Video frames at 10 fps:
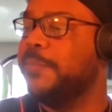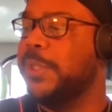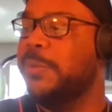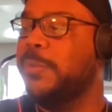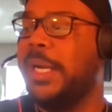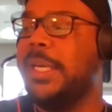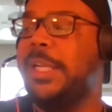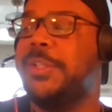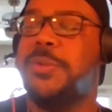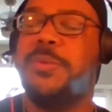what I
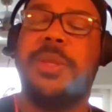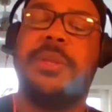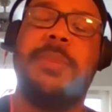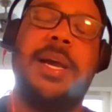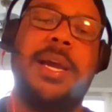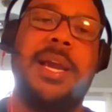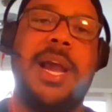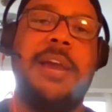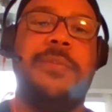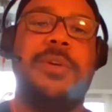can do with my
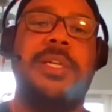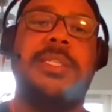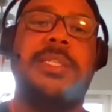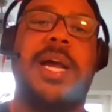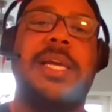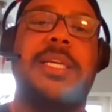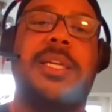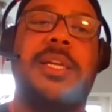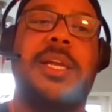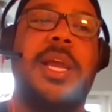iPhone is I
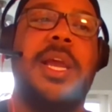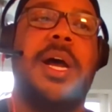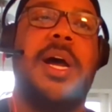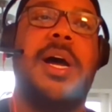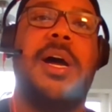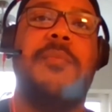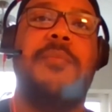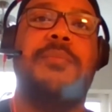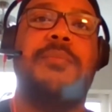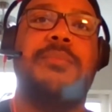could um,
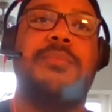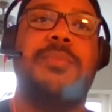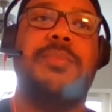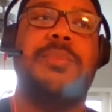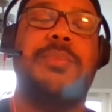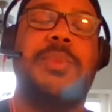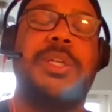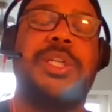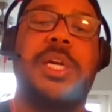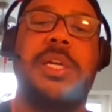
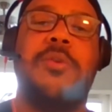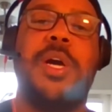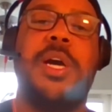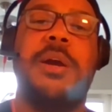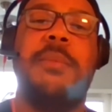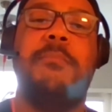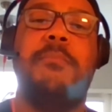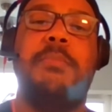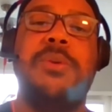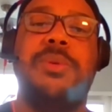shut or
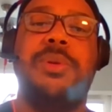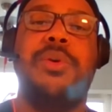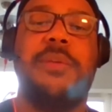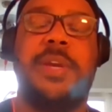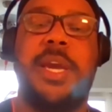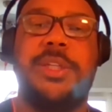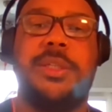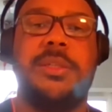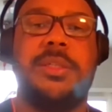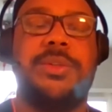mute
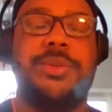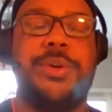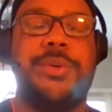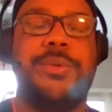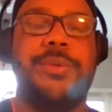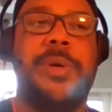notifications. So